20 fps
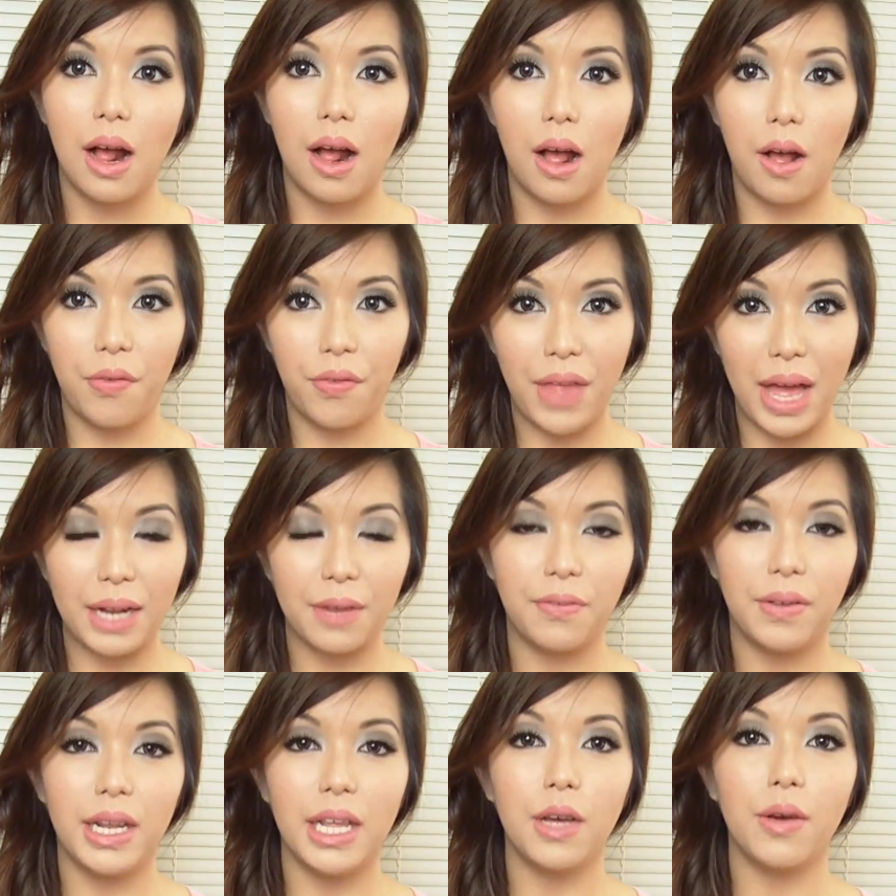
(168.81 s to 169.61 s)
of
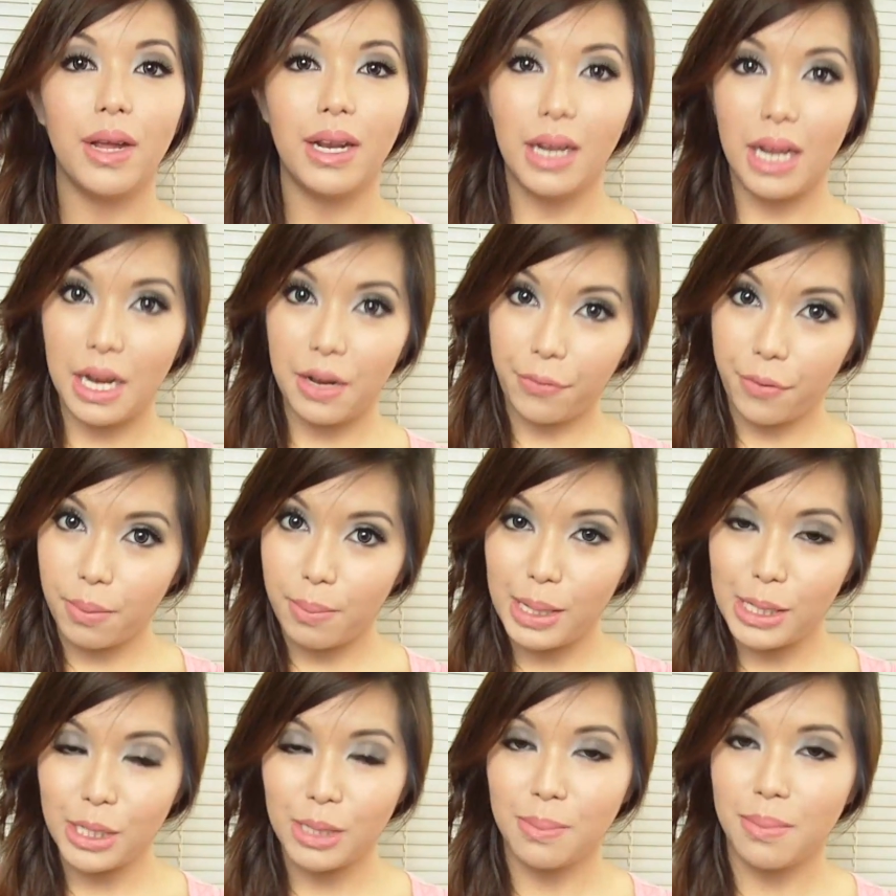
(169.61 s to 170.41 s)
that video in the
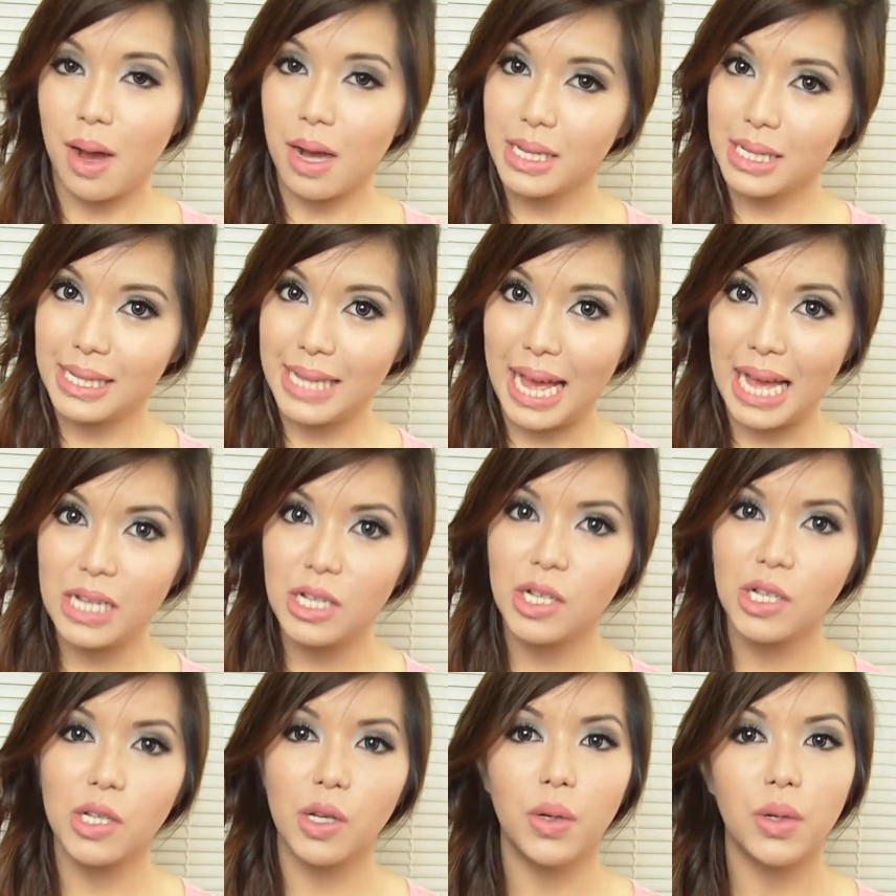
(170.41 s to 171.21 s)
information box,
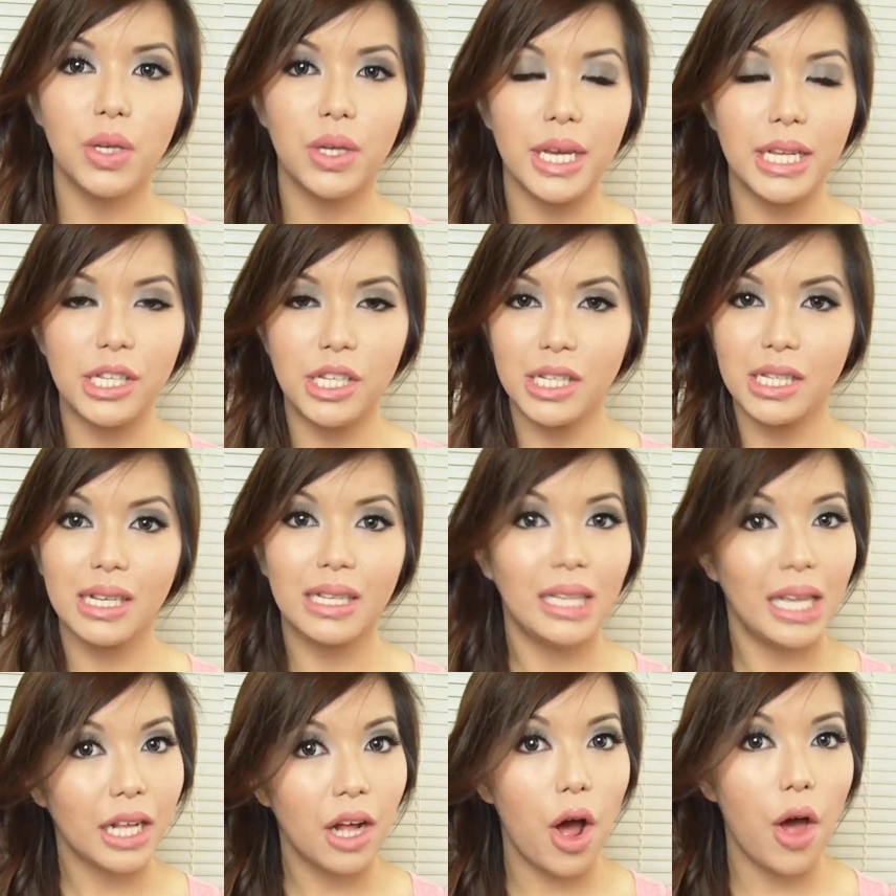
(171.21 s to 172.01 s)
Naj, so you can just
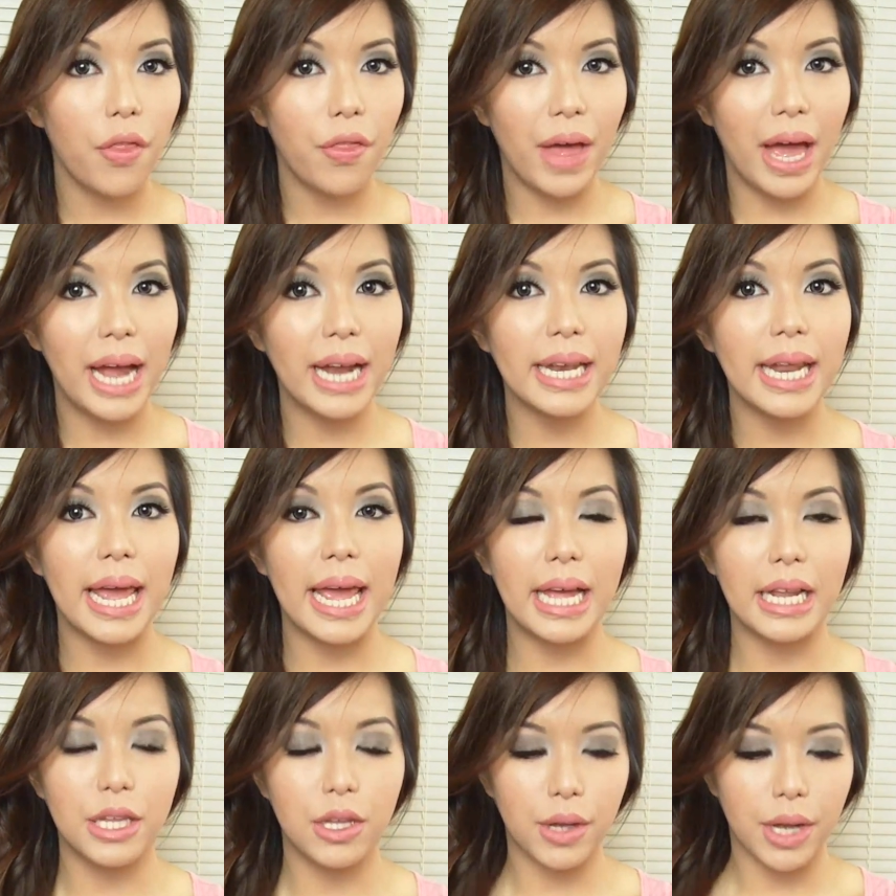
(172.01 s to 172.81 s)
click on that
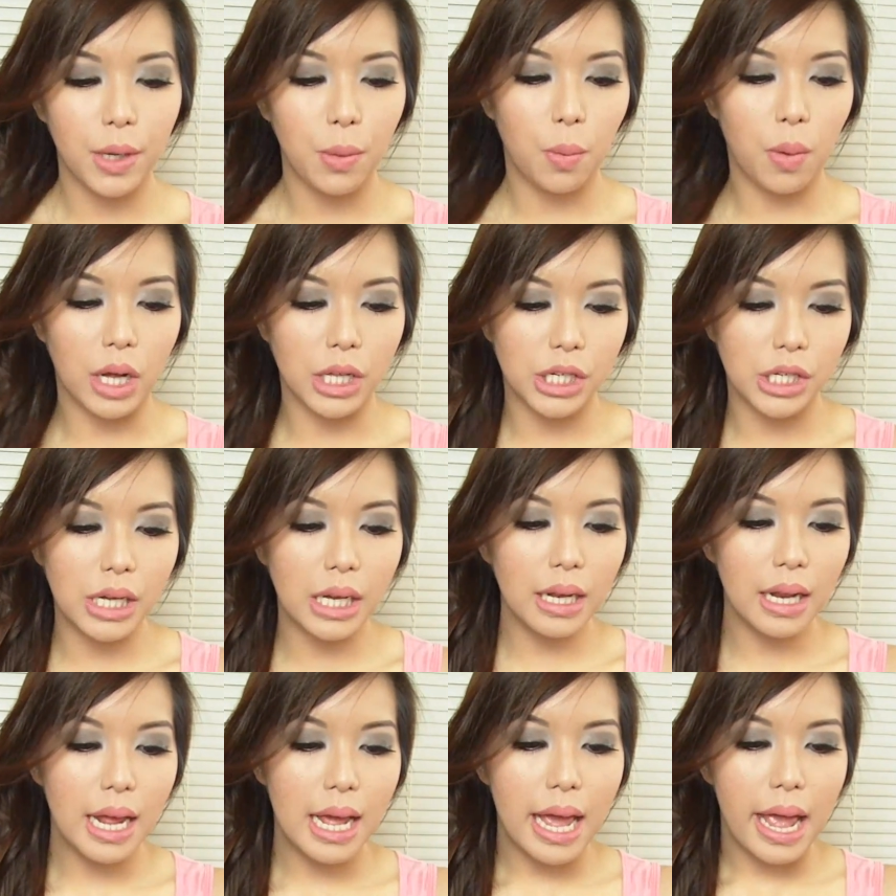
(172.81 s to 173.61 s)
and you can watch it.